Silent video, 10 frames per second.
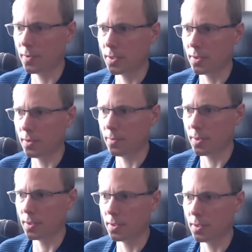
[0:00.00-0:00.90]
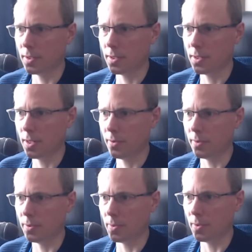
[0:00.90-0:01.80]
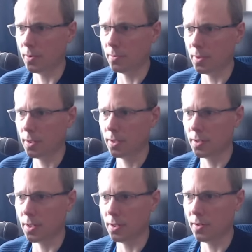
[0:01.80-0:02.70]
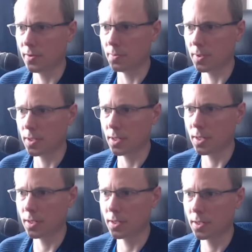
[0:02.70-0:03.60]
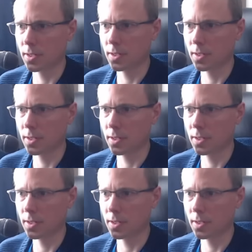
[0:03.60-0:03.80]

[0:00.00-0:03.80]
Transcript: 71. Let's lower them a little bit, because it nerfs my stats.